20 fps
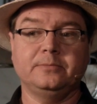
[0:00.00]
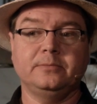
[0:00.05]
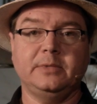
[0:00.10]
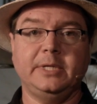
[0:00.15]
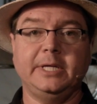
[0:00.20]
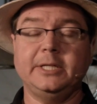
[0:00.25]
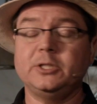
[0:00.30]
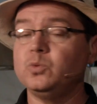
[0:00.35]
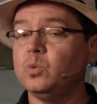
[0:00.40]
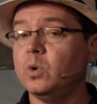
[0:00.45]

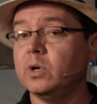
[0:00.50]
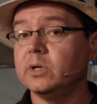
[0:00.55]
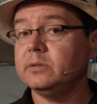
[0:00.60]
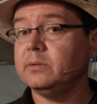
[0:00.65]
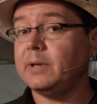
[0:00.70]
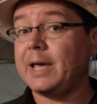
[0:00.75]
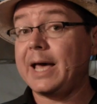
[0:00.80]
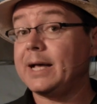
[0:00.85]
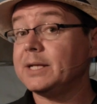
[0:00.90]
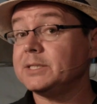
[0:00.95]
Each
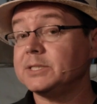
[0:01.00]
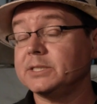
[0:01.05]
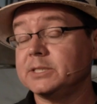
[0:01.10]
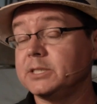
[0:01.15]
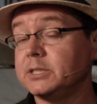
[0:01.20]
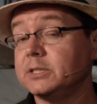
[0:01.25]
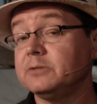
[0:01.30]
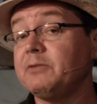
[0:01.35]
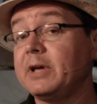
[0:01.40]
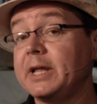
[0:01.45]
one has
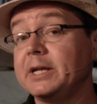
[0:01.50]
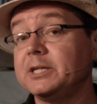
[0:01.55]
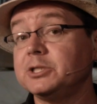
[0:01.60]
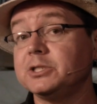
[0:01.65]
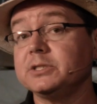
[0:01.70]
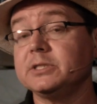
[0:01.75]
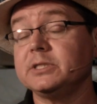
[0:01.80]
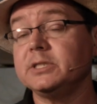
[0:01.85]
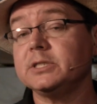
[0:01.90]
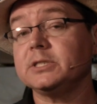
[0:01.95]
its
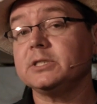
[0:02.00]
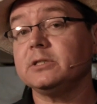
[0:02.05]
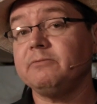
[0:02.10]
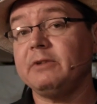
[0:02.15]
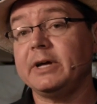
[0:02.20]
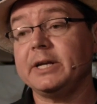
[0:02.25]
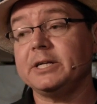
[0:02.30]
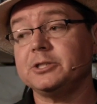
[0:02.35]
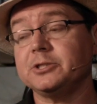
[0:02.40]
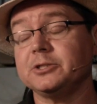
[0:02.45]
advantages and
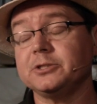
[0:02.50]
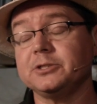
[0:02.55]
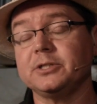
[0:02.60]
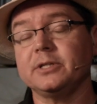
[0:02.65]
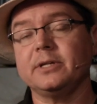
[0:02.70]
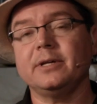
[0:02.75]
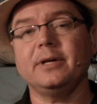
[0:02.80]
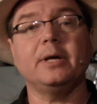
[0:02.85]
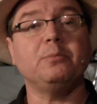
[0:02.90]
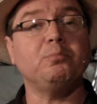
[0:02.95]
disadvantages,
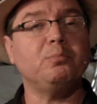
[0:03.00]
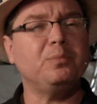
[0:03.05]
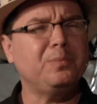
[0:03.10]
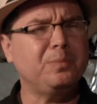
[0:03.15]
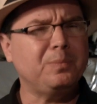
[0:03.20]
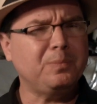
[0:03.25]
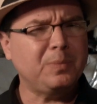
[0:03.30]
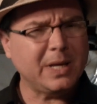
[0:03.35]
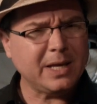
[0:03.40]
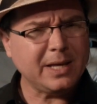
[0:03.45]
and
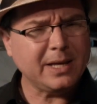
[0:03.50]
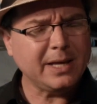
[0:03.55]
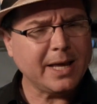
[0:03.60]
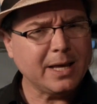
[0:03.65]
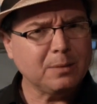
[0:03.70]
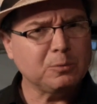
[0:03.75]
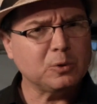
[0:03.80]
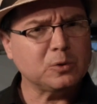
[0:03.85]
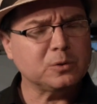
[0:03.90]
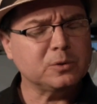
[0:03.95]
being
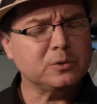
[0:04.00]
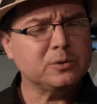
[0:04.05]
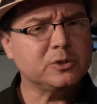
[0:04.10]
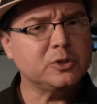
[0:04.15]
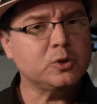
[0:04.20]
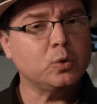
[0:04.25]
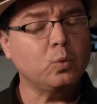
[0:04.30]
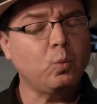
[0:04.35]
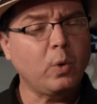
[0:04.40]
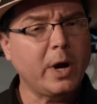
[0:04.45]
able
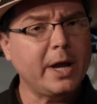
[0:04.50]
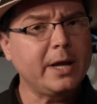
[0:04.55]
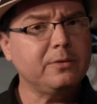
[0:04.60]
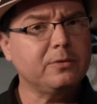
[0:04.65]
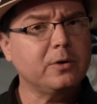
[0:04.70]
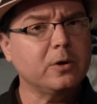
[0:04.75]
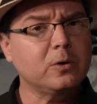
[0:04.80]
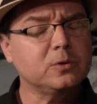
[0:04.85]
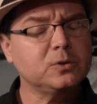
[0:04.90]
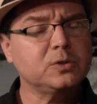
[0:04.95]
to weigh
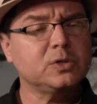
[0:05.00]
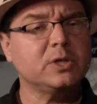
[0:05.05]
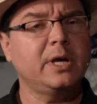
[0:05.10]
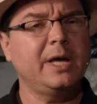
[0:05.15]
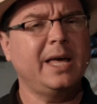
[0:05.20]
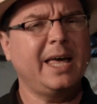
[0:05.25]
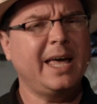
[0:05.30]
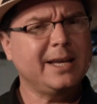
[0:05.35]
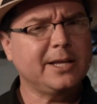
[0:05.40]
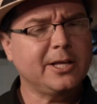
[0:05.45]
those
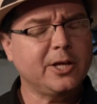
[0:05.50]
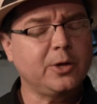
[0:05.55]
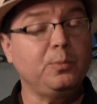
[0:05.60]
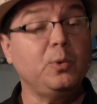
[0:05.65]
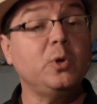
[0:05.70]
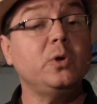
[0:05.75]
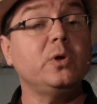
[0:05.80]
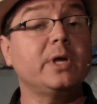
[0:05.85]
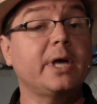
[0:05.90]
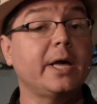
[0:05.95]
and
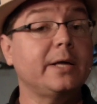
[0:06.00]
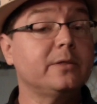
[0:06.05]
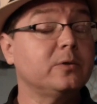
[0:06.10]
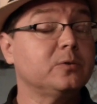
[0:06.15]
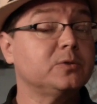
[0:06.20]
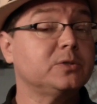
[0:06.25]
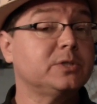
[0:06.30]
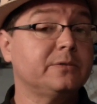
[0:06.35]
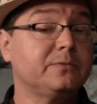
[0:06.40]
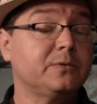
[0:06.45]
communicate
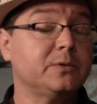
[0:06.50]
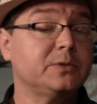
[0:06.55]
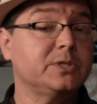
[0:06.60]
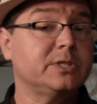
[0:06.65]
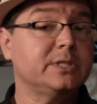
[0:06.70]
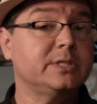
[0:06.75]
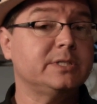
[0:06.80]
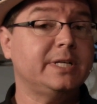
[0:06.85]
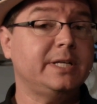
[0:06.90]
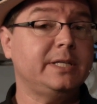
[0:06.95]
those
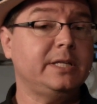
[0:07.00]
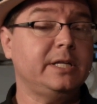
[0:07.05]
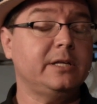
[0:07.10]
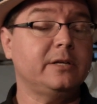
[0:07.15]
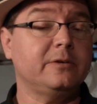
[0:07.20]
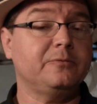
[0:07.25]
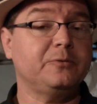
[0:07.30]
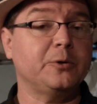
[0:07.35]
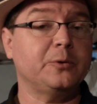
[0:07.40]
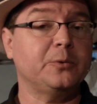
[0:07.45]
differences in the
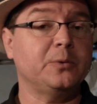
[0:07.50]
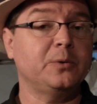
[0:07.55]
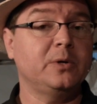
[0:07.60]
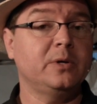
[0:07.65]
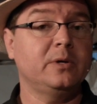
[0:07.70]
interview